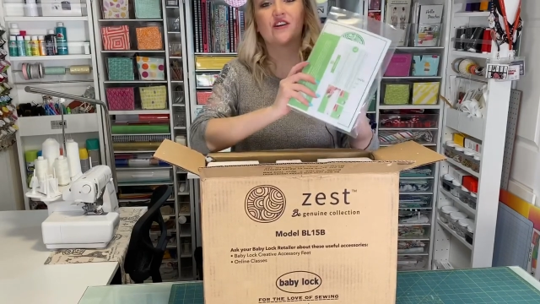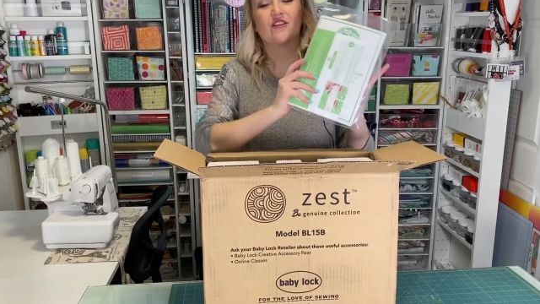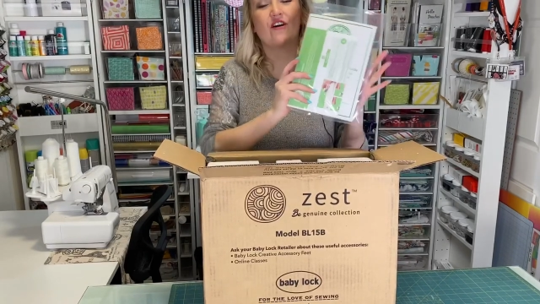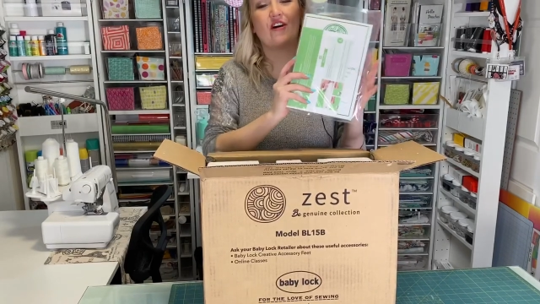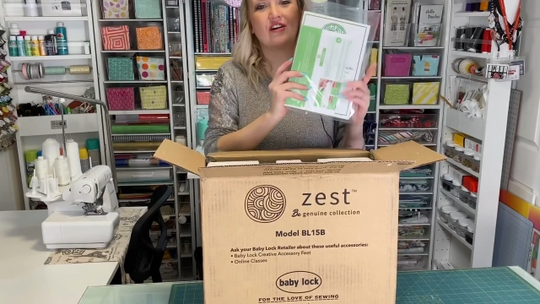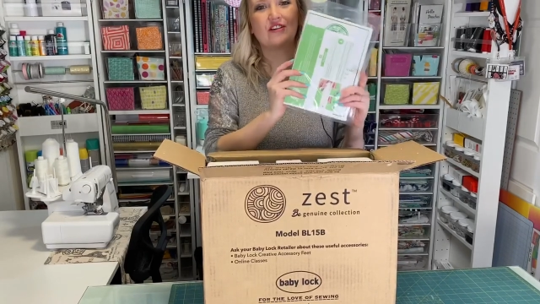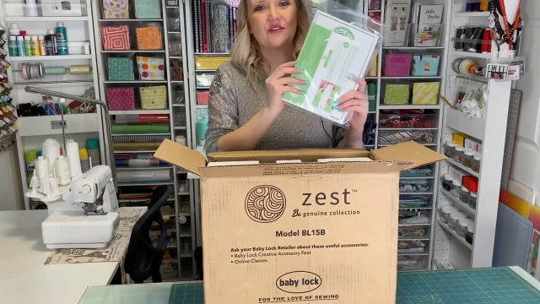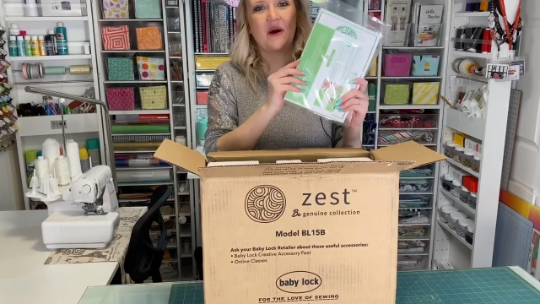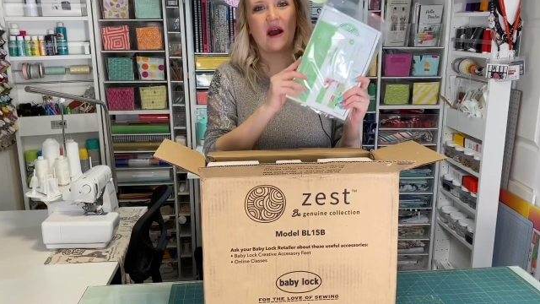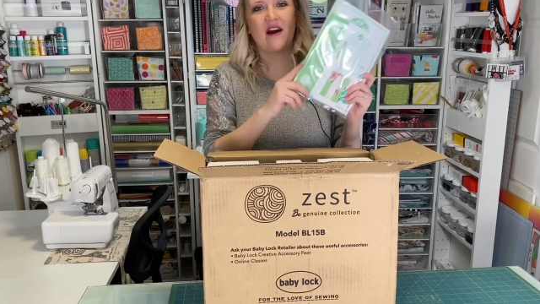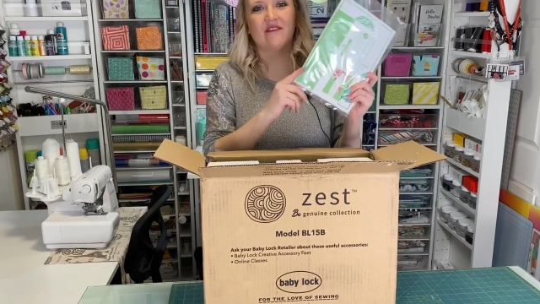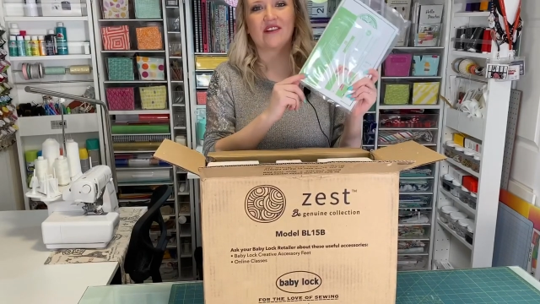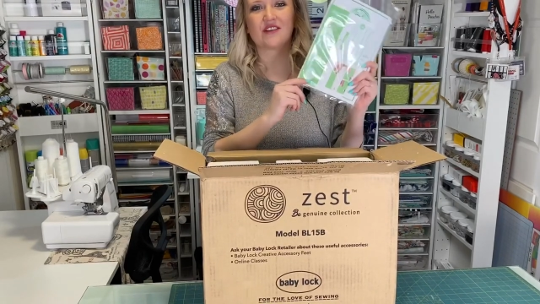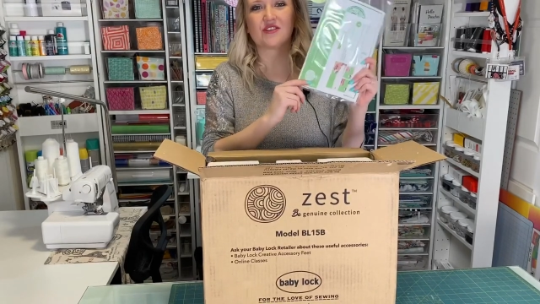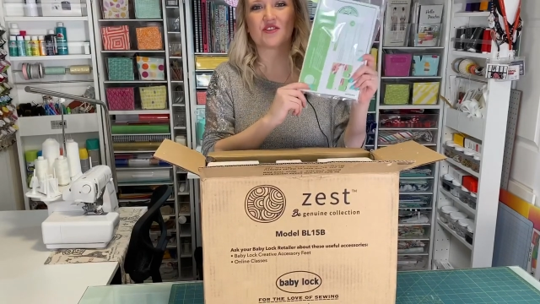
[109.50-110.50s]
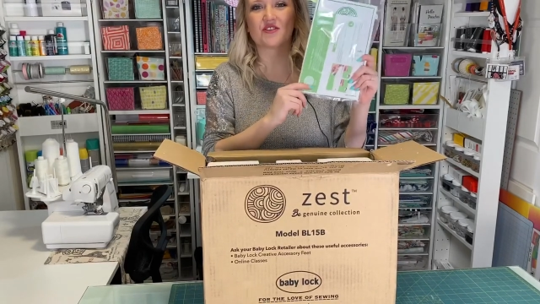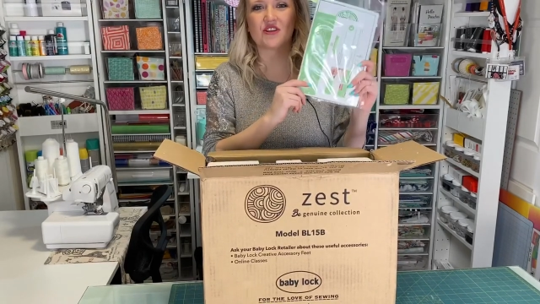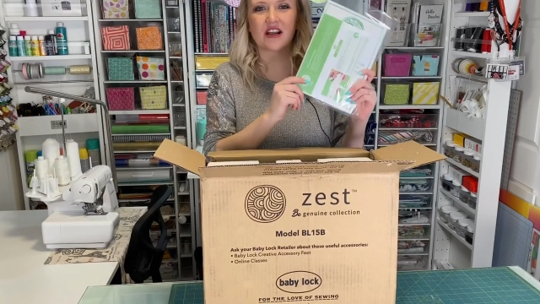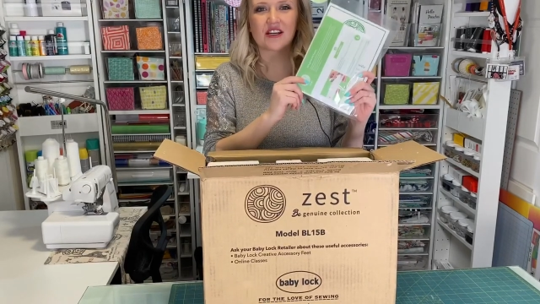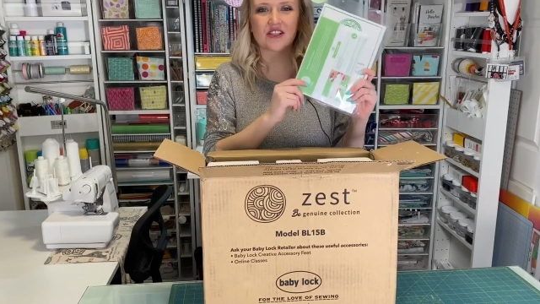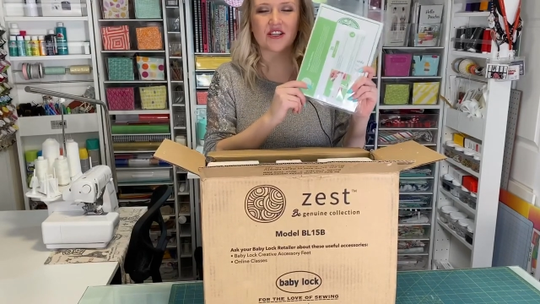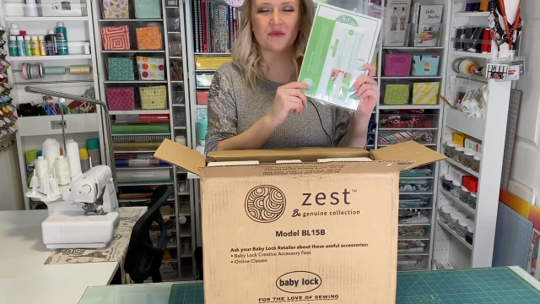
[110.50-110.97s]
You'll also have an
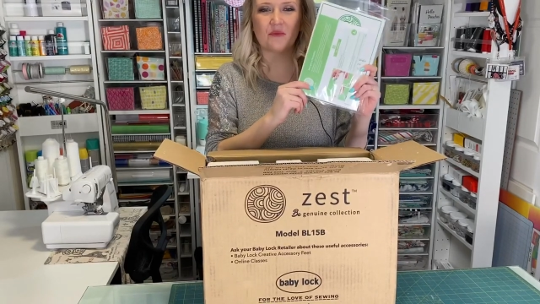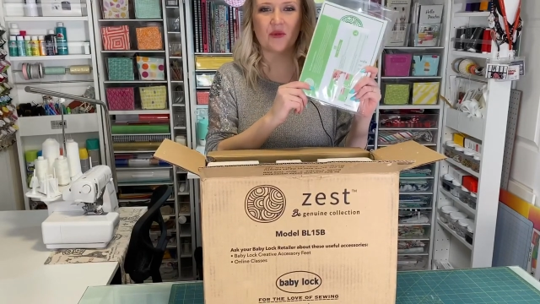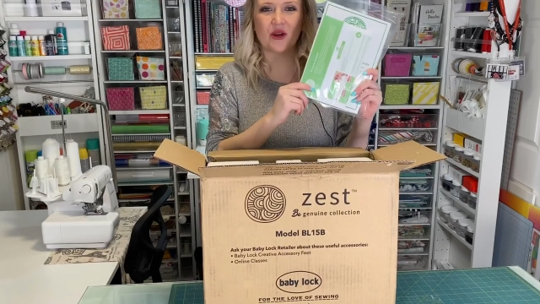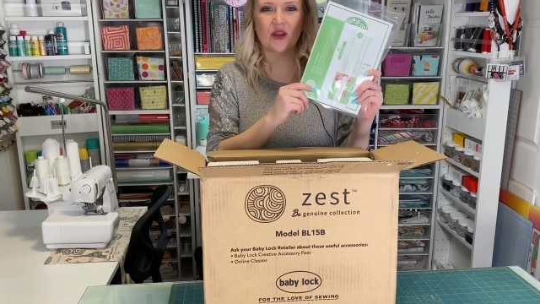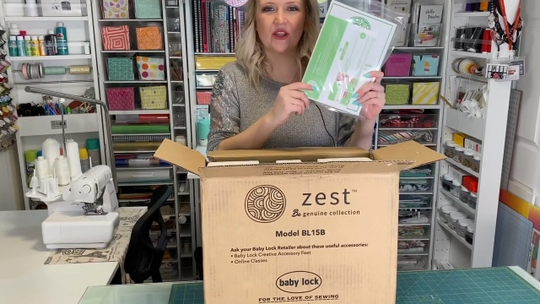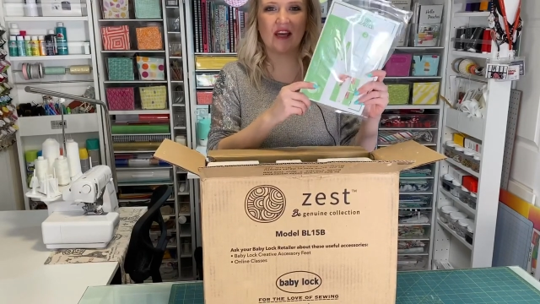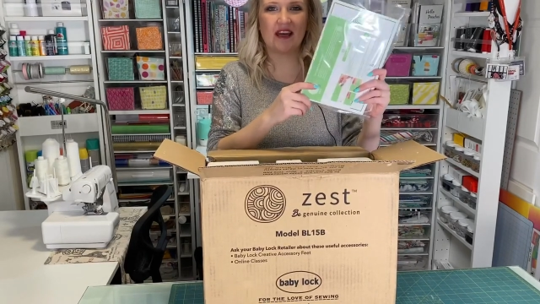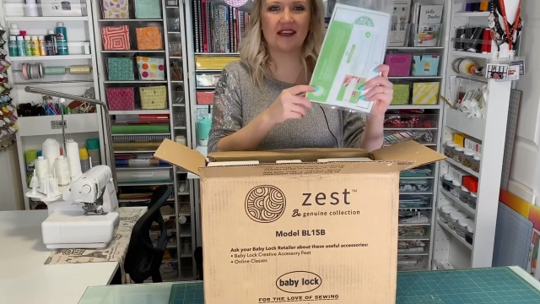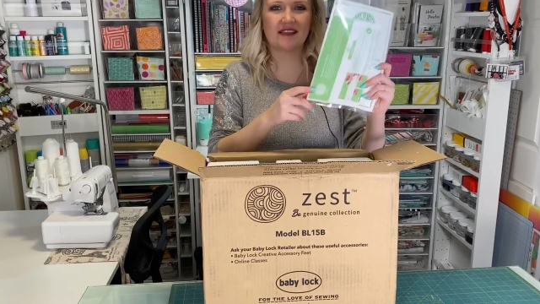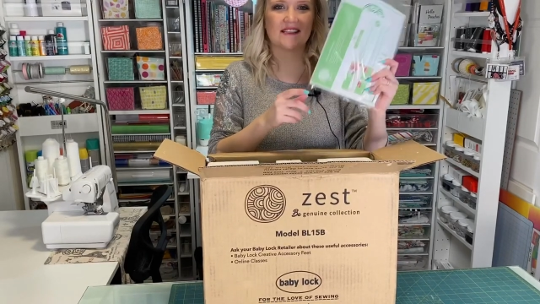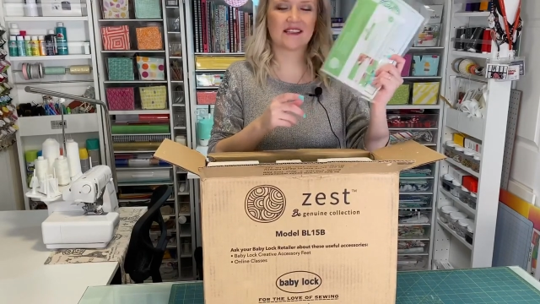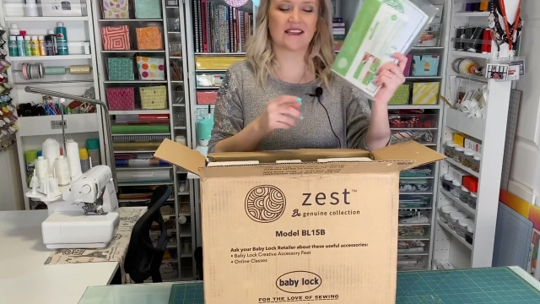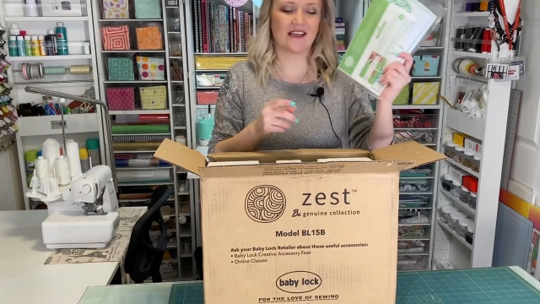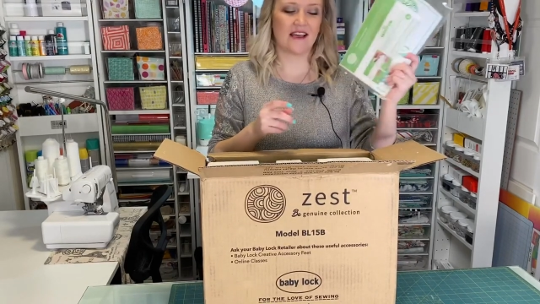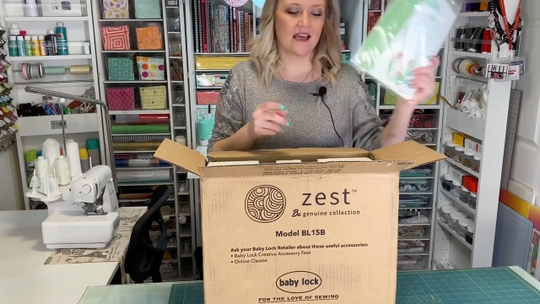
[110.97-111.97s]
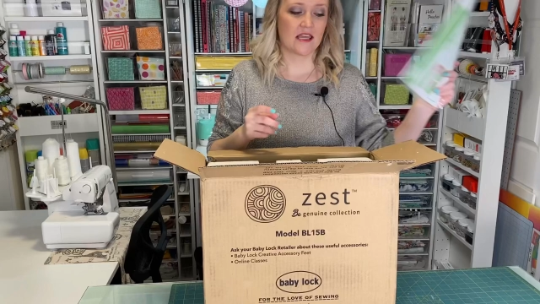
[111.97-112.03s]
instruction booklet,